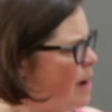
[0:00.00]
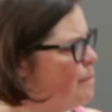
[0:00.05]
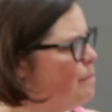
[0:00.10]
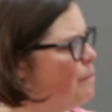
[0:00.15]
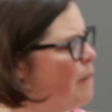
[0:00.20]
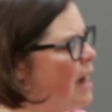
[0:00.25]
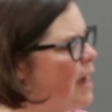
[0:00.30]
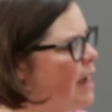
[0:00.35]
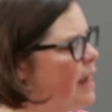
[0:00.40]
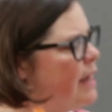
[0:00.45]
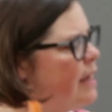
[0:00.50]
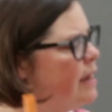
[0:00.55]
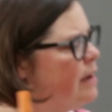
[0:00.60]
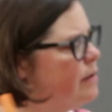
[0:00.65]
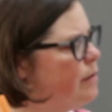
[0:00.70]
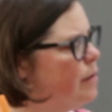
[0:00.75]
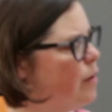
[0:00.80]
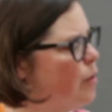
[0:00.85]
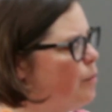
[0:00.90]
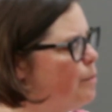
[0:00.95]
My
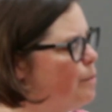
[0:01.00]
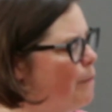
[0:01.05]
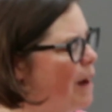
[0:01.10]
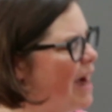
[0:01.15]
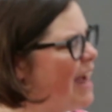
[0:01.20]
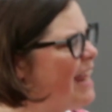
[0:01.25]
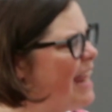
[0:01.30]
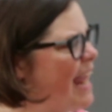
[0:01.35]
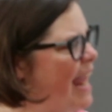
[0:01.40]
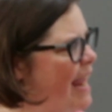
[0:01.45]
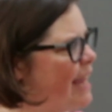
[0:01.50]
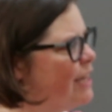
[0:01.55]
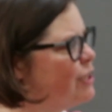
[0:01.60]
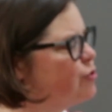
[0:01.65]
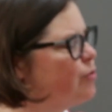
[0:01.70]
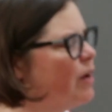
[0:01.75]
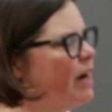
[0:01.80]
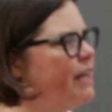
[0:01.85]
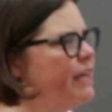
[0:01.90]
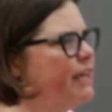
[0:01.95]

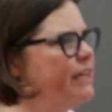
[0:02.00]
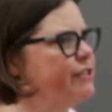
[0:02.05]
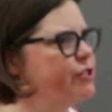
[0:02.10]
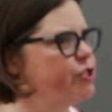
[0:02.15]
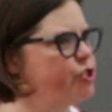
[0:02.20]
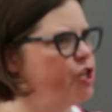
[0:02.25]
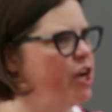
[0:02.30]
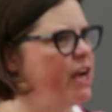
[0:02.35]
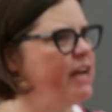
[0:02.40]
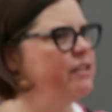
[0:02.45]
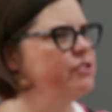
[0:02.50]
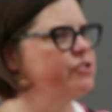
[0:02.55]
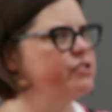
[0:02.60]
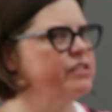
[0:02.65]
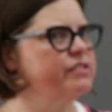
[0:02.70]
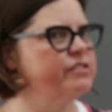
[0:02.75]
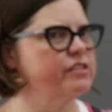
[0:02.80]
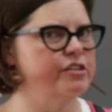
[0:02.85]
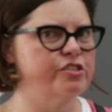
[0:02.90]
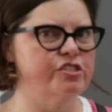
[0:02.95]
handwriting has changed
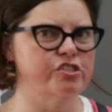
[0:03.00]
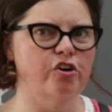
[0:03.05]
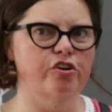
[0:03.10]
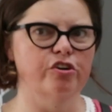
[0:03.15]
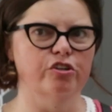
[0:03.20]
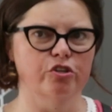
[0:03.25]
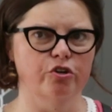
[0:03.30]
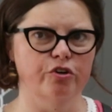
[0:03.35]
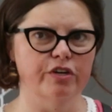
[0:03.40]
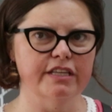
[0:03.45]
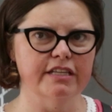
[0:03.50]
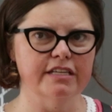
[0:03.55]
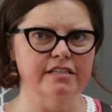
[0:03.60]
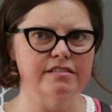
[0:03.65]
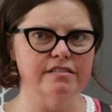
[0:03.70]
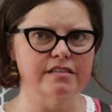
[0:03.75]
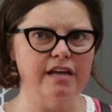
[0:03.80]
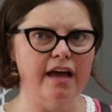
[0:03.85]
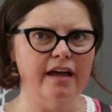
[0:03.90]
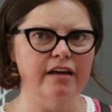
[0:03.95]
since I started learning
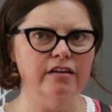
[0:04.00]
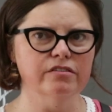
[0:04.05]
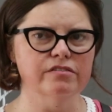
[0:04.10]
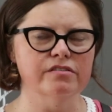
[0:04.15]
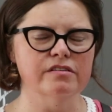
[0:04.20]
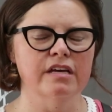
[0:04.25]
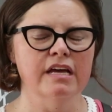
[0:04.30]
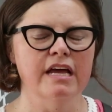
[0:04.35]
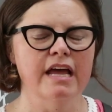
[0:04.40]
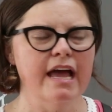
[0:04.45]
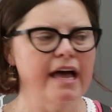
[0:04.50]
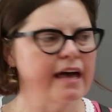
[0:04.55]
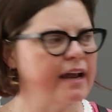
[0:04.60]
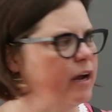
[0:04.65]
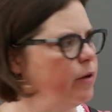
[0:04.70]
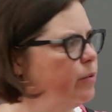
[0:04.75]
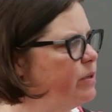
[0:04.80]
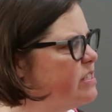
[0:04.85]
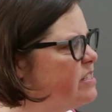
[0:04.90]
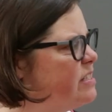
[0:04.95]
these styles. And
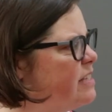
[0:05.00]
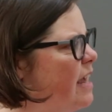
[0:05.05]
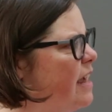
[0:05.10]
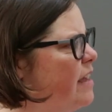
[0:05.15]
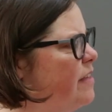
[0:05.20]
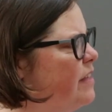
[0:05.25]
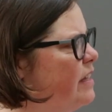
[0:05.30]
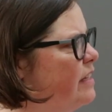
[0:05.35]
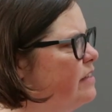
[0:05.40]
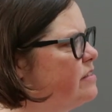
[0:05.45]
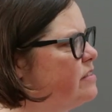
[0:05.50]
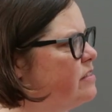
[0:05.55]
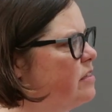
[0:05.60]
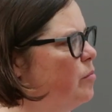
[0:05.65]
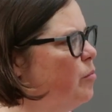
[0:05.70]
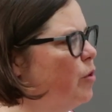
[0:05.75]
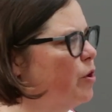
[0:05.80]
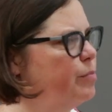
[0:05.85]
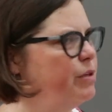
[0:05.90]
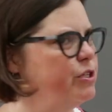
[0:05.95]
I would say that it's
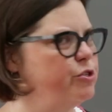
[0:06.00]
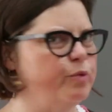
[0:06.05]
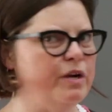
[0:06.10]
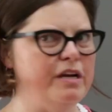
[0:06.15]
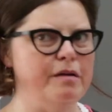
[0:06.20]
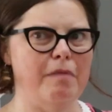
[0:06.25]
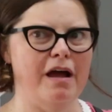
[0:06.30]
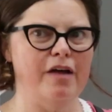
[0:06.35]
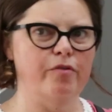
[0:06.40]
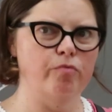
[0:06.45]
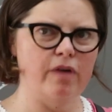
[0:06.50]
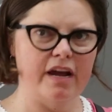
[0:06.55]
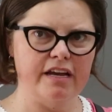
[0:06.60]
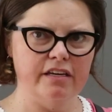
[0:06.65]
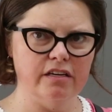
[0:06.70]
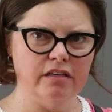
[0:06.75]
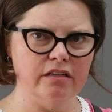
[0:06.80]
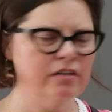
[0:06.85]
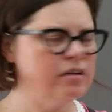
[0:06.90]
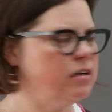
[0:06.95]
somewhere between my
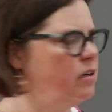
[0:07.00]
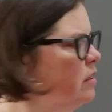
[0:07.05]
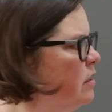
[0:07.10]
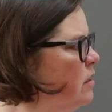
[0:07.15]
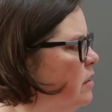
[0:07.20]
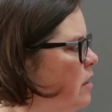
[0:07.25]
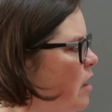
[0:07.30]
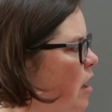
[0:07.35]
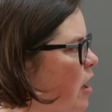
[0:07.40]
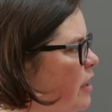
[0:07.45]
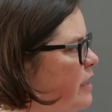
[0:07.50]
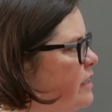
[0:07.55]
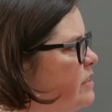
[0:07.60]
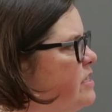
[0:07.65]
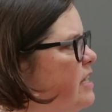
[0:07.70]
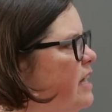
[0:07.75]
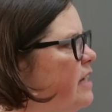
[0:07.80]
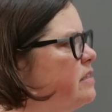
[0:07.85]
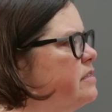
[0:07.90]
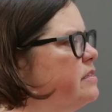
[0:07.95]
regular
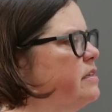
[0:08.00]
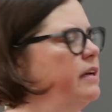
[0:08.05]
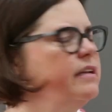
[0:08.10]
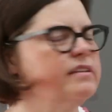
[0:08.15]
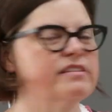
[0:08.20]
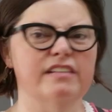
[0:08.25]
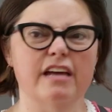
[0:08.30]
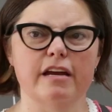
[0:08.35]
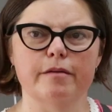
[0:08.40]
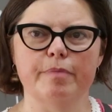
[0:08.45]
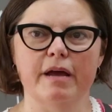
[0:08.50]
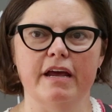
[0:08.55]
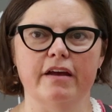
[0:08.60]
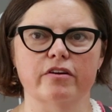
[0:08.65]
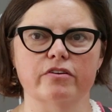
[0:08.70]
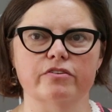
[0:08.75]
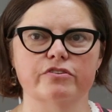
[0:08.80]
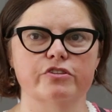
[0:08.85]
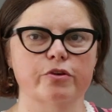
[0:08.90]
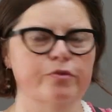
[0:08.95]
Architect and Sign
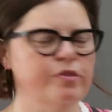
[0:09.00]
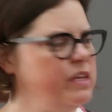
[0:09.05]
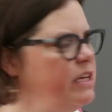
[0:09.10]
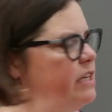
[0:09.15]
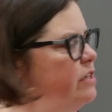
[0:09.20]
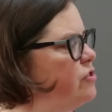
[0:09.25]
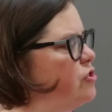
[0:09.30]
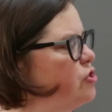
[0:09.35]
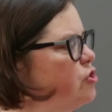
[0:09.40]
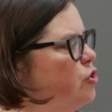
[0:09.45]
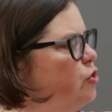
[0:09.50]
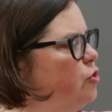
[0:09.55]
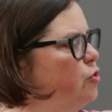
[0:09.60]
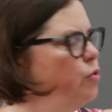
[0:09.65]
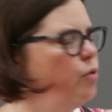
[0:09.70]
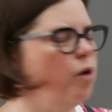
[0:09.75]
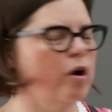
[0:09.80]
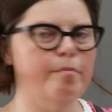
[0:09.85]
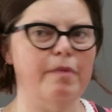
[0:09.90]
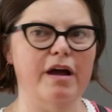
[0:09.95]
Painter. So these
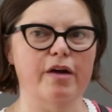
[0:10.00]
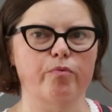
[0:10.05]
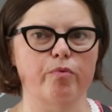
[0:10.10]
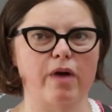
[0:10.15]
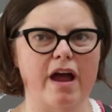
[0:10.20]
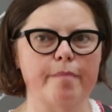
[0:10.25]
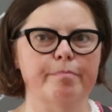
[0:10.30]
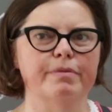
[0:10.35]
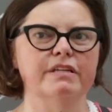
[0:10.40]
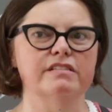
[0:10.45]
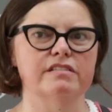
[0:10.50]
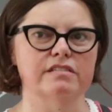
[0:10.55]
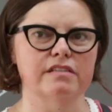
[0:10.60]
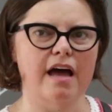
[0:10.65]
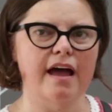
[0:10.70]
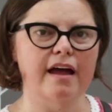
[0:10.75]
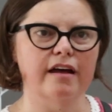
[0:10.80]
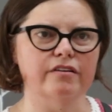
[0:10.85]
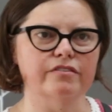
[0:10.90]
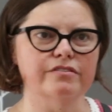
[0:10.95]
two are my rapid
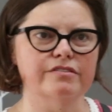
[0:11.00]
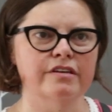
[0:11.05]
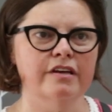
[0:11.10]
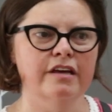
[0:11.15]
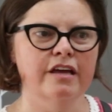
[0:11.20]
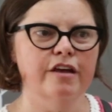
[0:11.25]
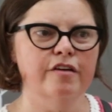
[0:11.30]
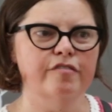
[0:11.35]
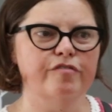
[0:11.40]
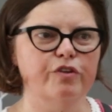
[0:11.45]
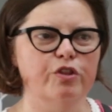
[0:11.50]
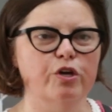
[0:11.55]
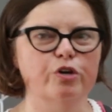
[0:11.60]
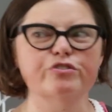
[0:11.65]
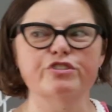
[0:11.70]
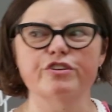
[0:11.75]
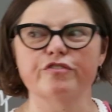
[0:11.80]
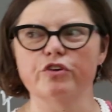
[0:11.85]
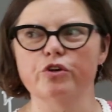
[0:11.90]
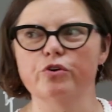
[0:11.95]
styles. For
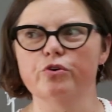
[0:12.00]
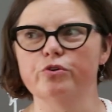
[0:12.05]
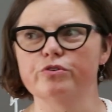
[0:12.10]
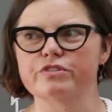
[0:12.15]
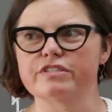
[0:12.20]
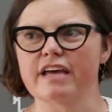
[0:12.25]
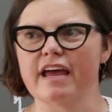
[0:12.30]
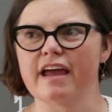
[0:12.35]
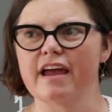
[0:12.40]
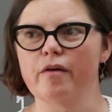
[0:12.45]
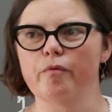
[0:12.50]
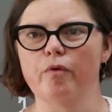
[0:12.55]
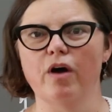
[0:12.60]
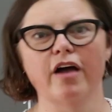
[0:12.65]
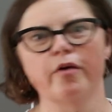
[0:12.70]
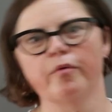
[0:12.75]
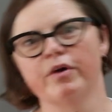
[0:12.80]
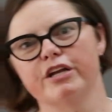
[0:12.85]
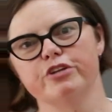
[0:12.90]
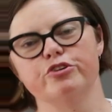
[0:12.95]
those of you who say, well,
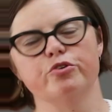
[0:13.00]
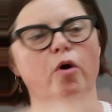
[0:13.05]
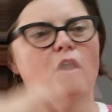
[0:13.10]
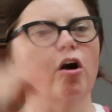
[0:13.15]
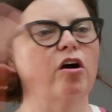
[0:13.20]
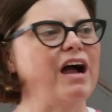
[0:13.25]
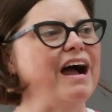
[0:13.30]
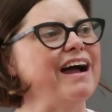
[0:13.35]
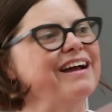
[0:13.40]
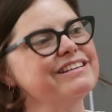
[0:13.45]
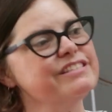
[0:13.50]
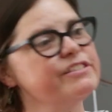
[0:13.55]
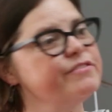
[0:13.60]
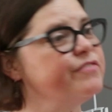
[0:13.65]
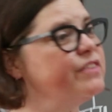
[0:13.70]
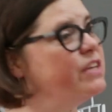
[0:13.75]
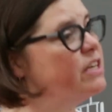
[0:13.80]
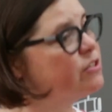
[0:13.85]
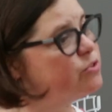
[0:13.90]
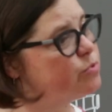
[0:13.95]
I want to do all kinds
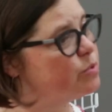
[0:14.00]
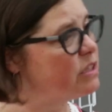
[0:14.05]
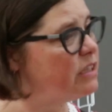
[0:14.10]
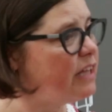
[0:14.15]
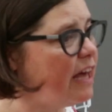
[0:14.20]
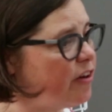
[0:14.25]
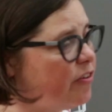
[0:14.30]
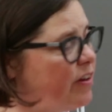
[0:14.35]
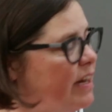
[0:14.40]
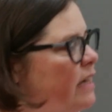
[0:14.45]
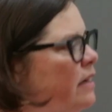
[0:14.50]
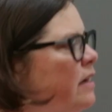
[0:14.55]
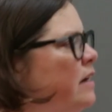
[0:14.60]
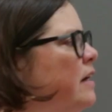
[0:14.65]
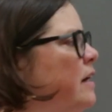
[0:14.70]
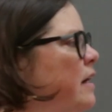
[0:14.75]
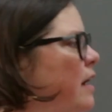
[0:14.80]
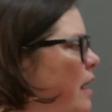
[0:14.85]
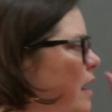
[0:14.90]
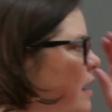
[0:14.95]
of things with lettering,
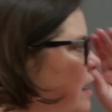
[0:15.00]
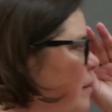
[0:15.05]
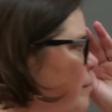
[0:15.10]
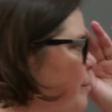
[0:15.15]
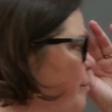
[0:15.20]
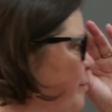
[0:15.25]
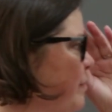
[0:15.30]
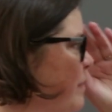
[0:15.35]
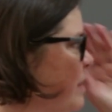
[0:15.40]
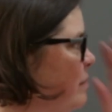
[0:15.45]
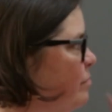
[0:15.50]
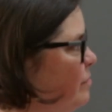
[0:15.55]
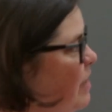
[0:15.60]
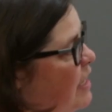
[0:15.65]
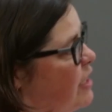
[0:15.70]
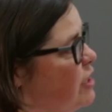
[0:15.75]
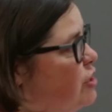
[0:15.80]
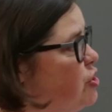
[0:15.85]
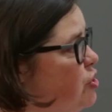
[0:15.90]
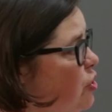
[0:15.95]

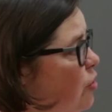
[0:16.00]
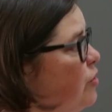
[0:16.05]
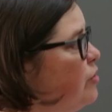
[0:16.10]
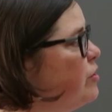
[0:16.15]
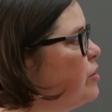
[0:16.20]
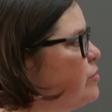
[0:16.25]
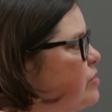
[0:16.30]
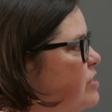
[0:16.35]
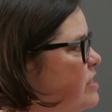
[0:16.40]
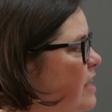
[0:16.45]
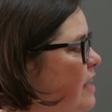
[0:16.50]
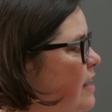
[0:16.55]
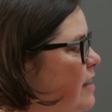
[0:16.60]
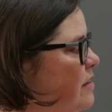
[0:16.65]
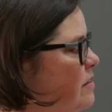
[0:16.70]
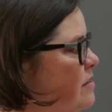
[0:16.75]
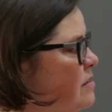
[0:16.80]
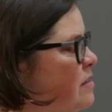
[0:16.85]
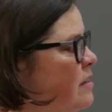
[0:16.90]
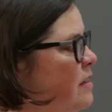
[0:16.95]
I can show you those
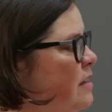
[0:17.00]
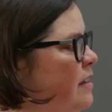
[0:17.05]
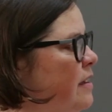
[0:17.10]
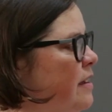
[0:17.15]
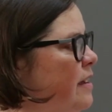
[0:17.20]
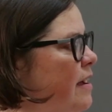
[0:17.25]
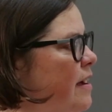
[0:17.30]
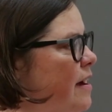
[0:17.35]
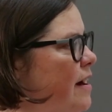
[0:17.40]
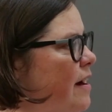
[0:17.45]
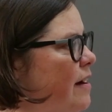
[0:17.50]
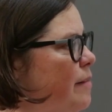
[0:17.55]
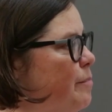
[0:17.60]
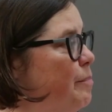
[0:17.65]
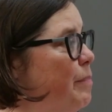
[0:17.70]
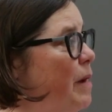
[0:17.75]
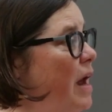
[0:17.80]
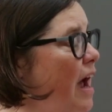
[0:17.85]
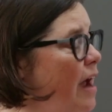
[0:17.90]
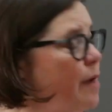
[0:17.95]
things.
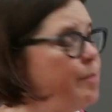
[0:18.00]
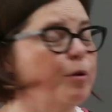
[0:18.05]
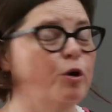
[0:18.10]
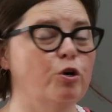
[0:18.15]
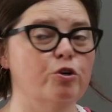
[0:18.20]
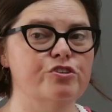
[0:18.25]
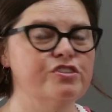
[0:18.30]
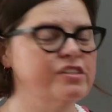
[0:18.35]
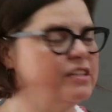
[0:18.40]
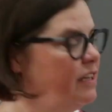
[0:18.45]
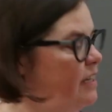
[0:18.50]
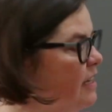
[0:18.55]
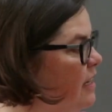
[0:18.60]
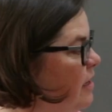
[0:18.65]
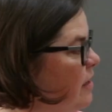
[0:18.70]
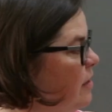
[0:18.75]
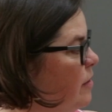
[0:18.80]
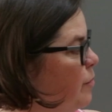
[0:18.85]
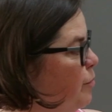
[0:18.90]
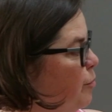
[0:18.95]
But I
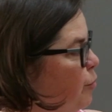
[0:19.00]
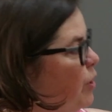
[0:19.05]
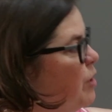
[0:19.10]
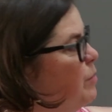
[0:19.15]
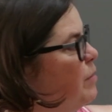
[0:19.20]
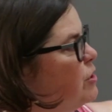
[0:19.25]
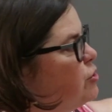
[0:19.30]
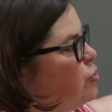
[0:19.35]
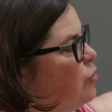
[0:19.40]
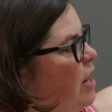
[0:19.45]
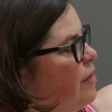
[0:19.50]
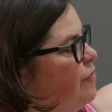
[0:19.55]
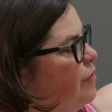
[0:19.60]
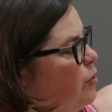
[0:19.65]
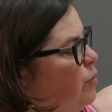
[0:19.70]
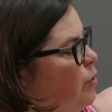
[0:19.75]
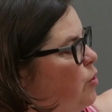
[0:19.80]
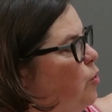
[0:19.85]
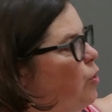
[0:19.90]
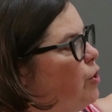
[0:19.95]
personally pretty much
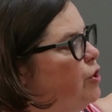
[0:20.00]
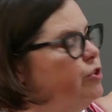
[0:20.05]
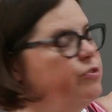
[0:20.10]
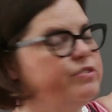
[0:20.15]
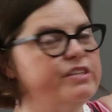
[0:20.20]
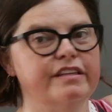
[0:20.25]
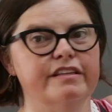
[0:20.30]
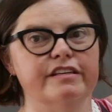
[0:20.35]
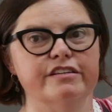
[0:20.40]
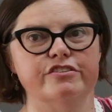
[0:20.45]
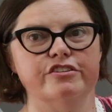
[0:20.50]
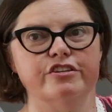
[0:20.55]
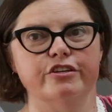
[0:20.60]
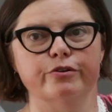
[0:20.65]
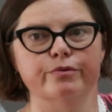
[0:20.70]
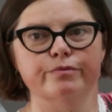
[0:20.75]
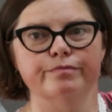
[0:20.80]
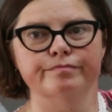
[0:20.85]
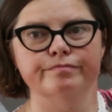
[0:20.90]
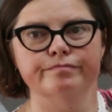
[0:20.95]
graphic record using these
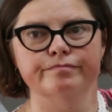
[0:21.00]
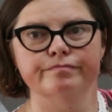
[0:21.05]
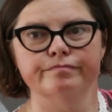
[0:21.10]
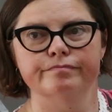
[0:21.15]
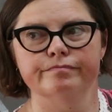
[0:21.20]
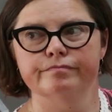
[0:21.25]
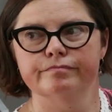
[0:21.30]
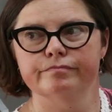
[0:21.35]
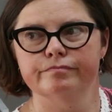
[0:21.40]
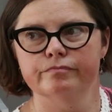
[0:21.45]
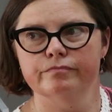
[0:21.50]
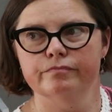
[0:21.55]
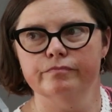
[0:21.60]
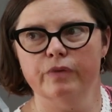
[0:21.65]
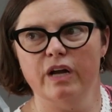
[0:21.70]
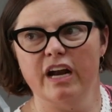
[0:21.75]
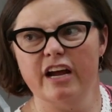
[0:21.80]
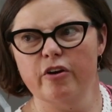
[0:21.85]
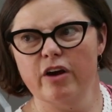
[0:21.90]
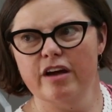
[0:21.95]
two.
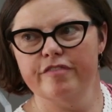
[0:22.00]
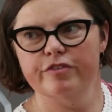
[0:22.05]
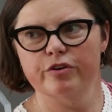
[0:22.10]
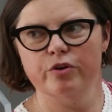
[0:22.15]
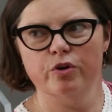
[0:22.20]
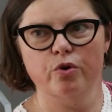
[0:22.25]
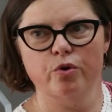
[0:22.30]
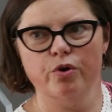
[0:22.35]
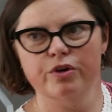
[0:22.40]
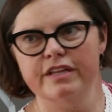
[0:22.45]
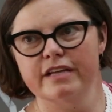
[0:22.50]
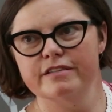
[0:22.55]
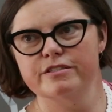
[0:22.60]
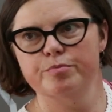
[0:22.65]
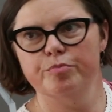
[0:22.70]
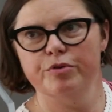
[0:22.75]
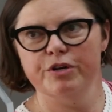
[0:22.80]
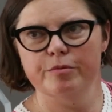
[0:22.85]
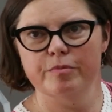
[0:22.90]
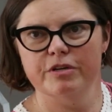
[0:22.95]
When I graphic record, that's
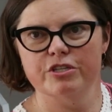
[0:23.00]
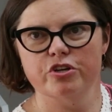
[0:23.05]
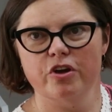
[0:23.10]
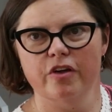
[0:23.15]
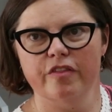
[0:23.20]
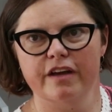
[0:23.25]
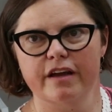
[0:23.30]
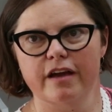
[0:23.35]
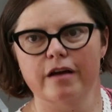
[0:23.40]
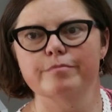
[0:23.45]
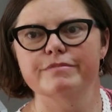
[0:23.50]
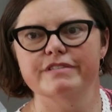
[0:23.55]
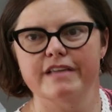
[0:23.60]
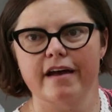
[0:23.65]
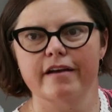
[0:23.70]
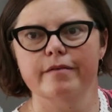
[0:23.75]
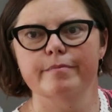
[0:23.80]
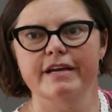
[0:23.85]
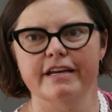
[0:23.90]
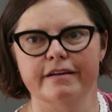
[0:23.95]
pretty much all that comes
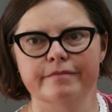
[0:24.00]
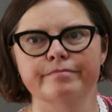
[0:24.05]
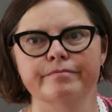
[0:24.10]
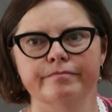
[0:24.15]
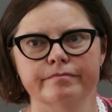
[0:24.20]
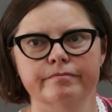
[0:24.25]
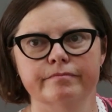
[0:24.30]
out of me.